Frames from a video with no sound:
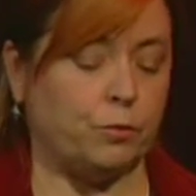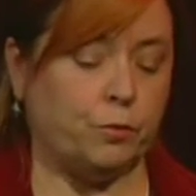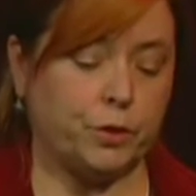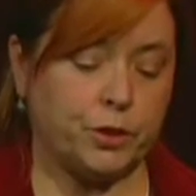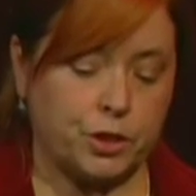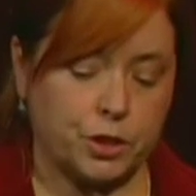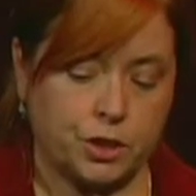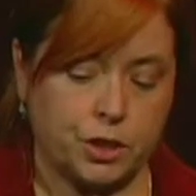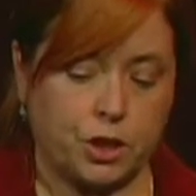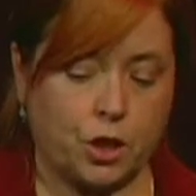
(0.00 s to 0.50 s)

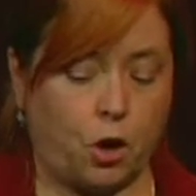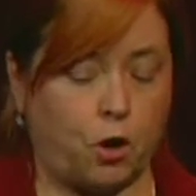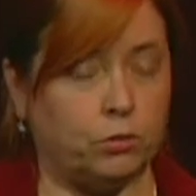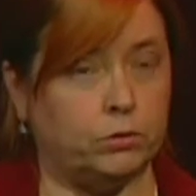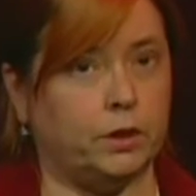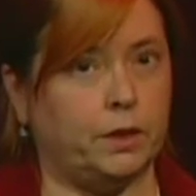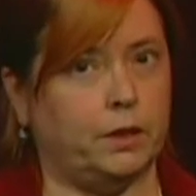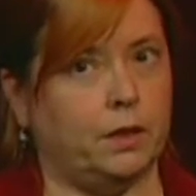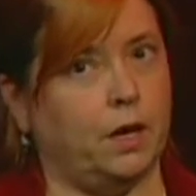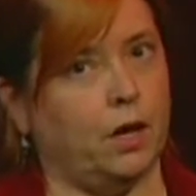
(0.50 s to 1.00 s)
which is the
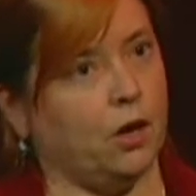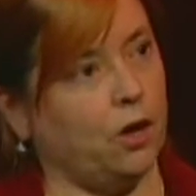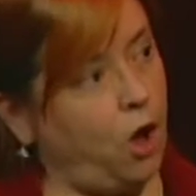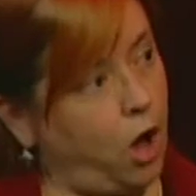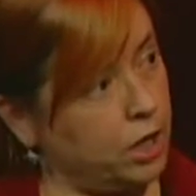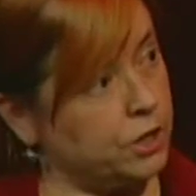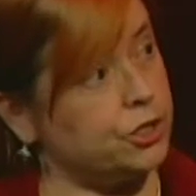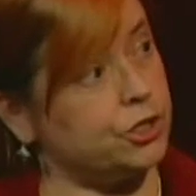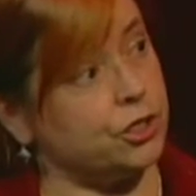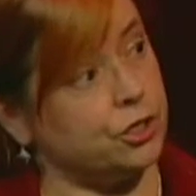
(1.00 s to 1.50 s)
only
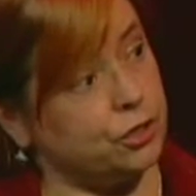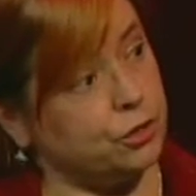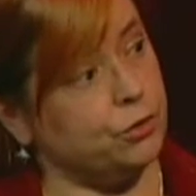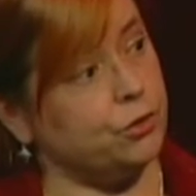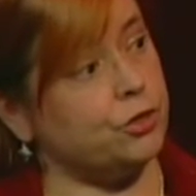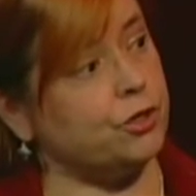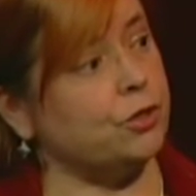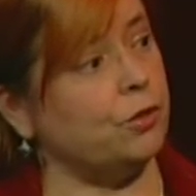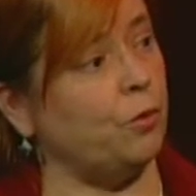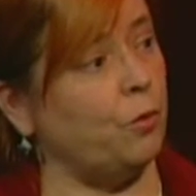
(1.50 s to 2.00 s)

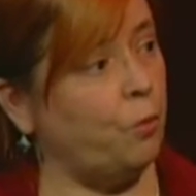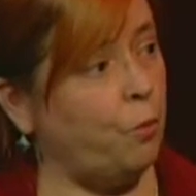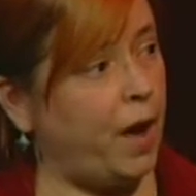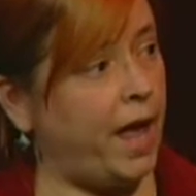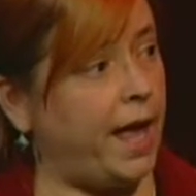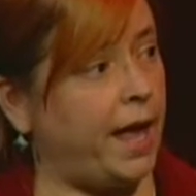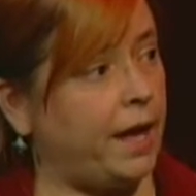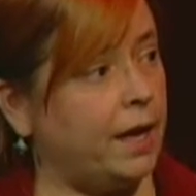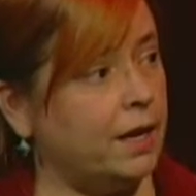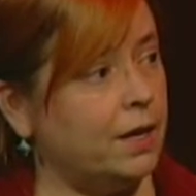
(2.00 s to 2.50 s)
constitutional
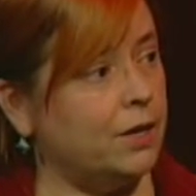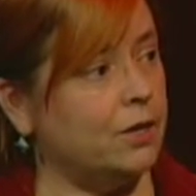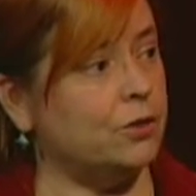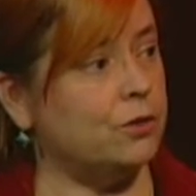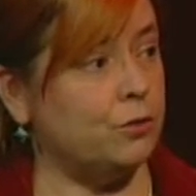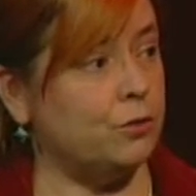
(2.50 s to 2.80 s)
way to